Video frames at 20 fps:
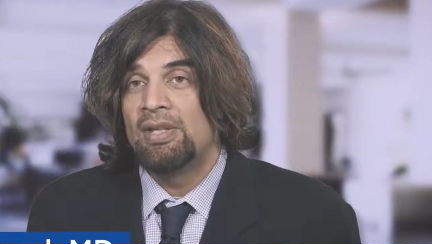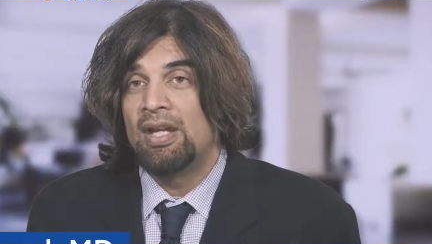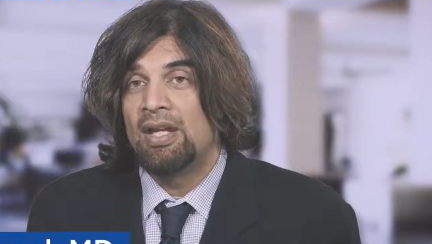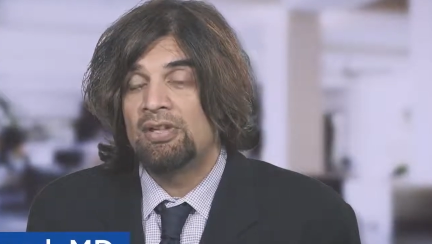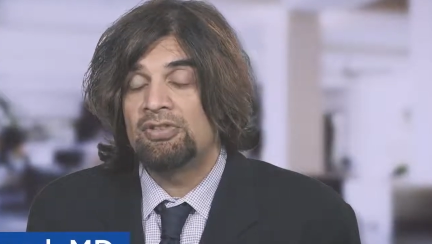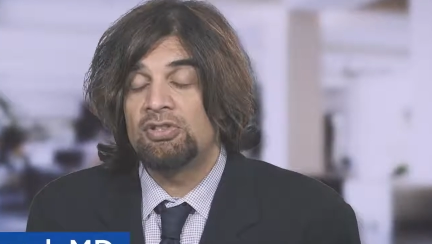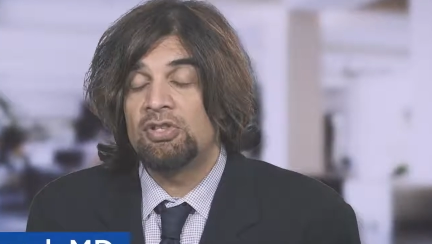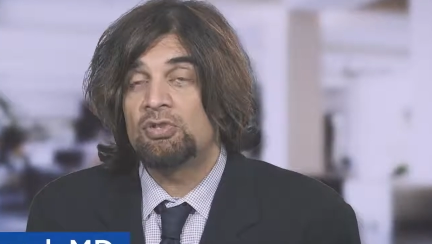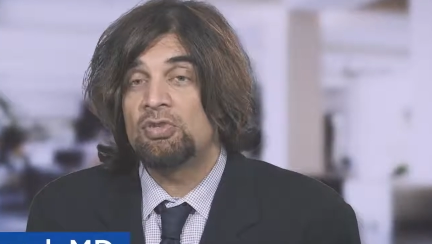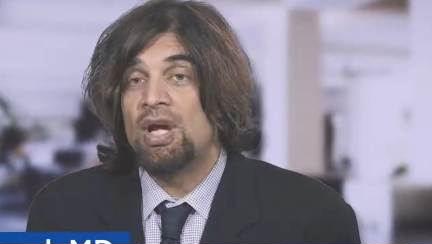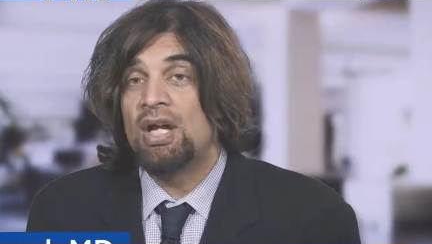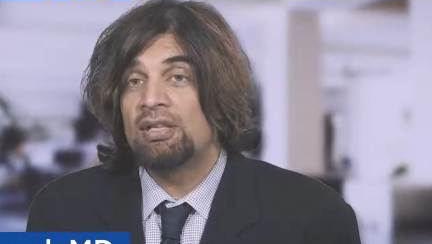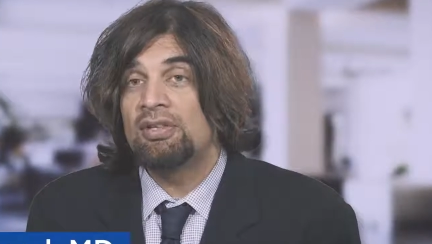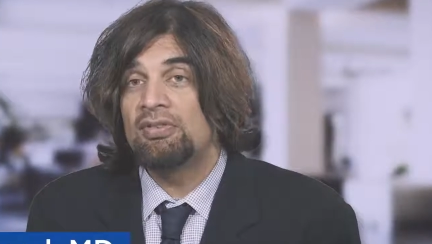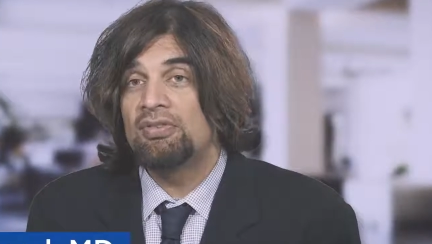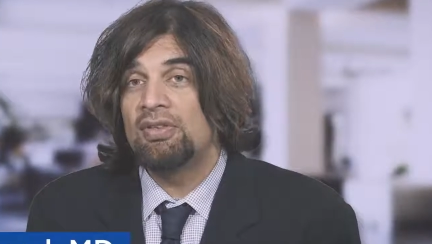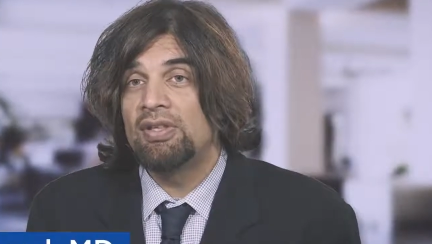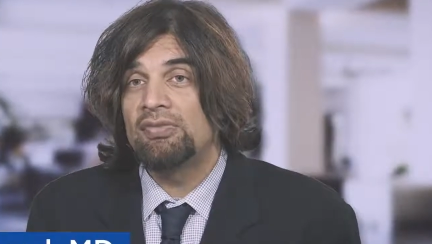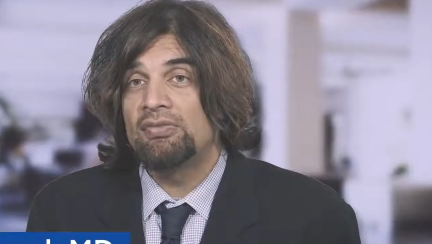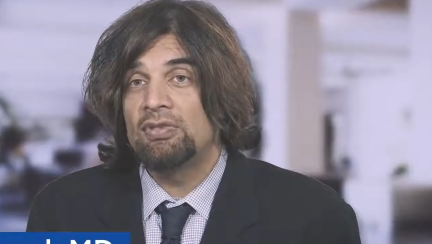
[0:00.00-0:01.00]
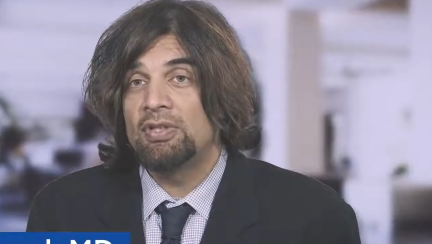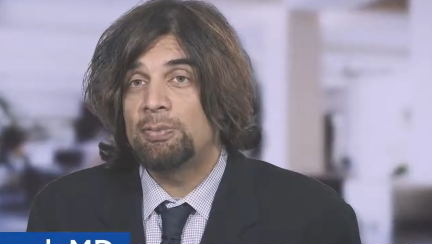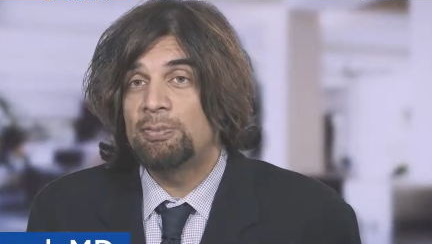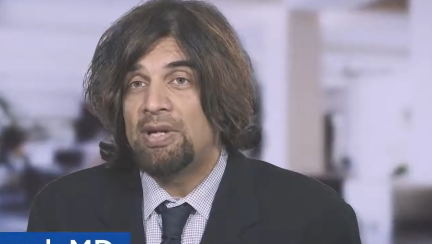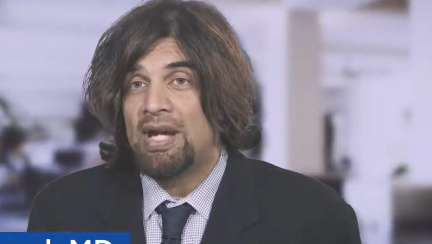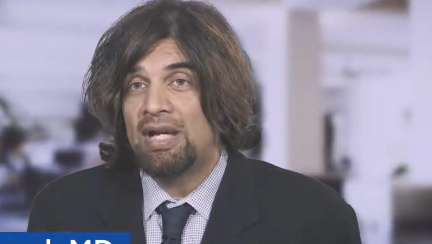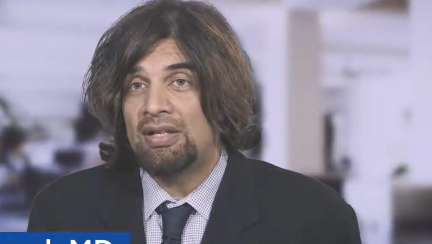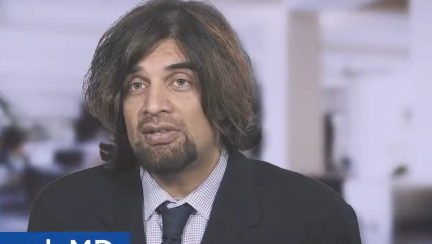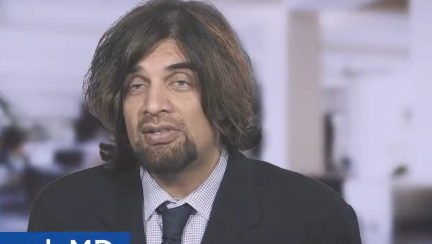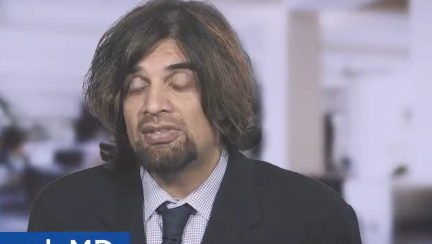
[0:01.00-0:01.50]
And it's an attractive thing for a
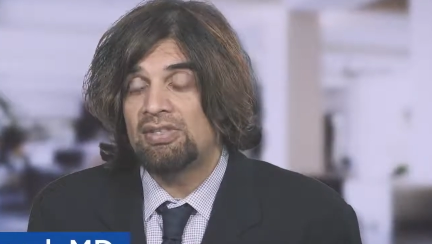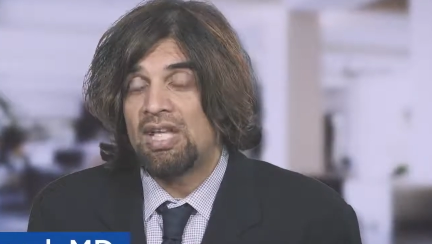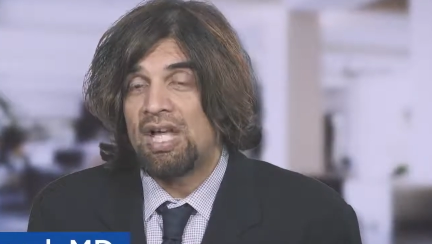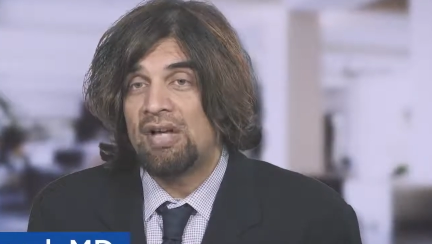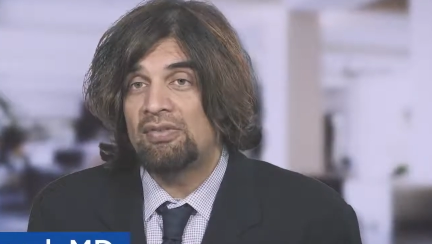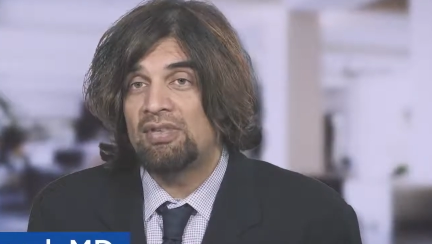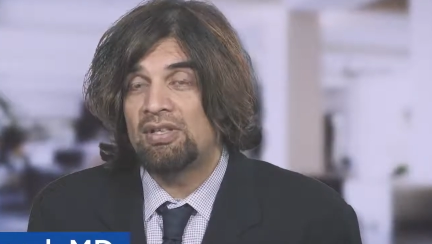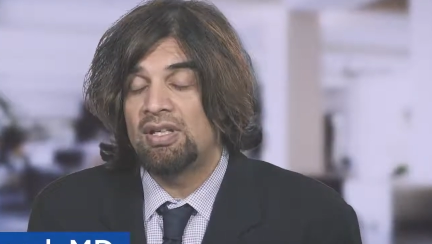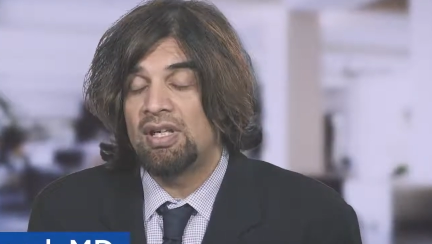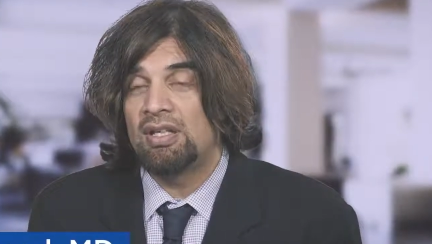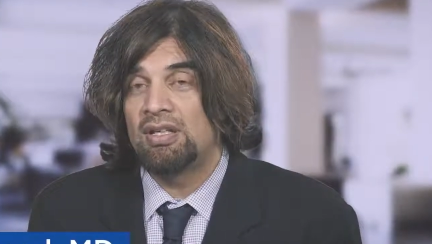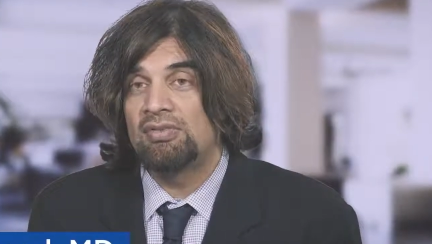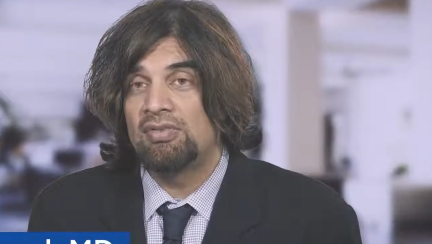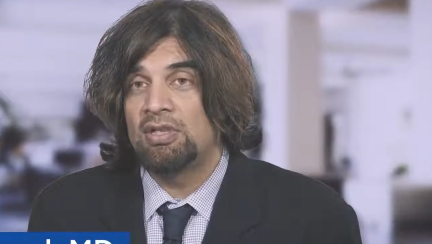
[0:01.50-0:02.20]
practice to have, again,